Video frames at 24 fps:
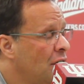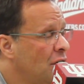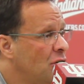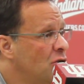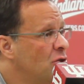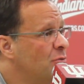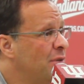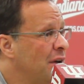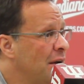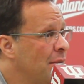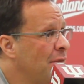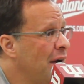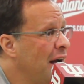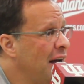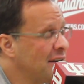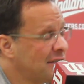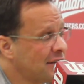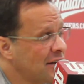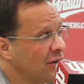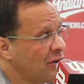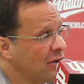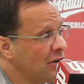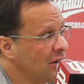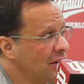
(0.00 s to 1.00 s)
You'd be
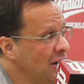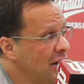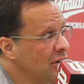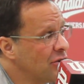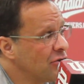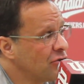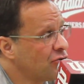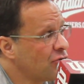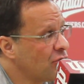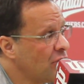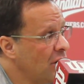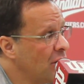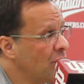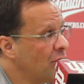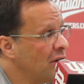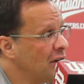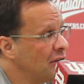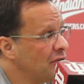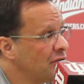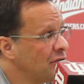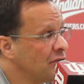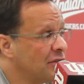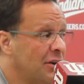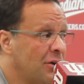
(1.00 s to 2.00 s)
amazed how good a leader Troy
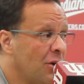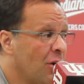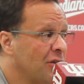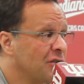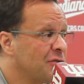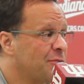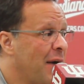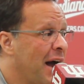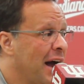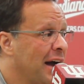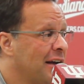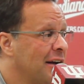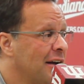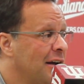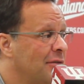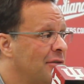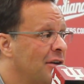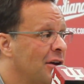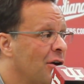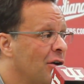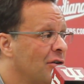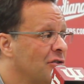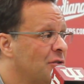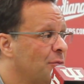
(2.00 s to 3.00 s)
was. Didn't always back it up.
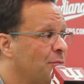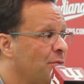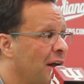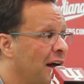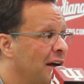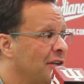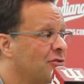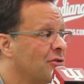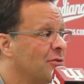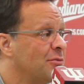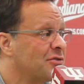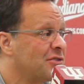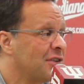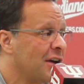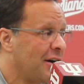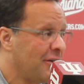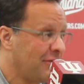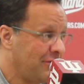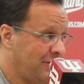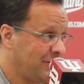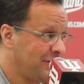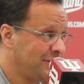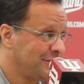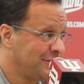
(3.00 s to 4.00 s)
Didn't always apply to
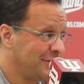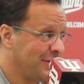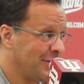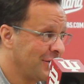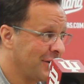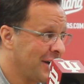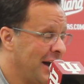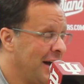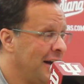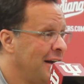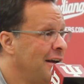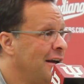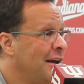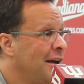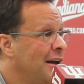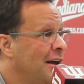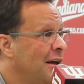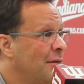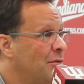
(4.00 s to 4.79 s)
himself, okay?